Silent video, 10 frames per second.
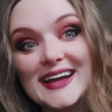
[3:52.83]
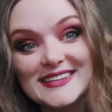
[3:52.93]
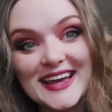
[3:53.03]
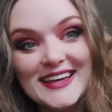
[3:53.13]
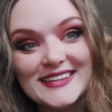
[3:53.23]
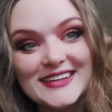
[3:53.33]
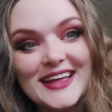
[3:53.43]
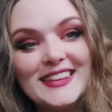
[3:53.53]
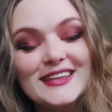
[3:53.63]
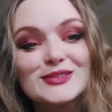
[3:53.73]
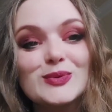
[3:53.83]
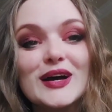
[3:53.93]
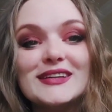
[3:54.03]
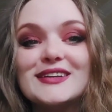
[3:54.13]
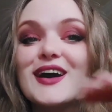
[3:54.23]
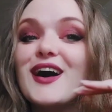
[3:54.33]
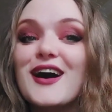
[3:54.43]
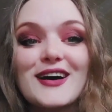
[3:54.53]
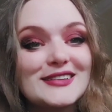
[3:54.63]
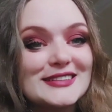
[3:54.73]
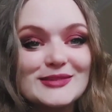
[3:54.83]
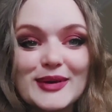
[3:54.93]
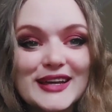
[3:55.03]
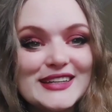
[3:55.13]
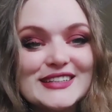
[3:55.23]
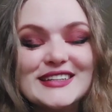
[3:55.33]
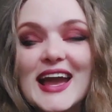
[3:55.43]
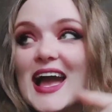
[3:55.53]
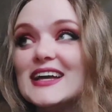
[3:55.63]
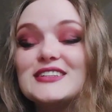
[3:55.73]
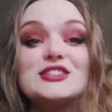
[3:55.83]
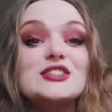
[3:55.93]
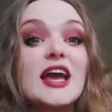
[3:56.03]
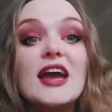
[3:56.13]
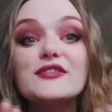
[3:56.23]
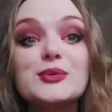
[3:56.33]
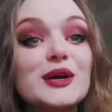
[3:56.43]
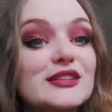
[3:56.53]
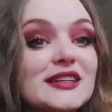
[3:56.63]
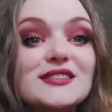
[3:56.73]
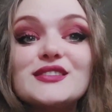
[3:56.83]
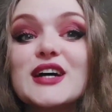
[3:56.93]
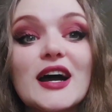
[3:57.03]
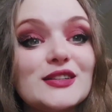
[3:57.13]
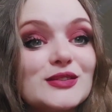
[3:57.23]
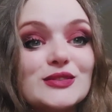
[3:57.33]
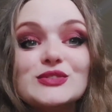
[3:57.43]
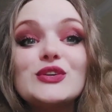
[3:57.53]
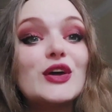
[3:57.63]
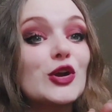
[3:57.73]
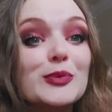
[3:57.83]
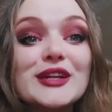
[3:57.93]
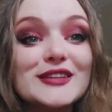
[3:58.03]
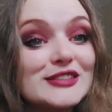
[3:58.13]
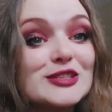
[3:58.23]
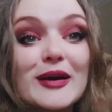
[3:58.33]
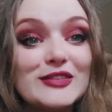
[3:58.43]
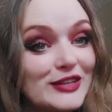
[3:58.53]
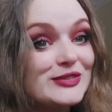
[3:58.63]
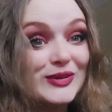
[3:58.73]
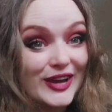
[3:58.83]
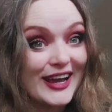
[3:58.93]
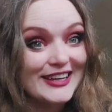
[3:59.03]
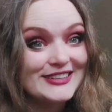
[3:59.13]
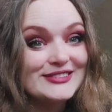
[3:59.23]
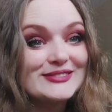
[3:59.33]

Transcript: Again, this one hotly debated, and everyone is entitled to their opinions about this, okay?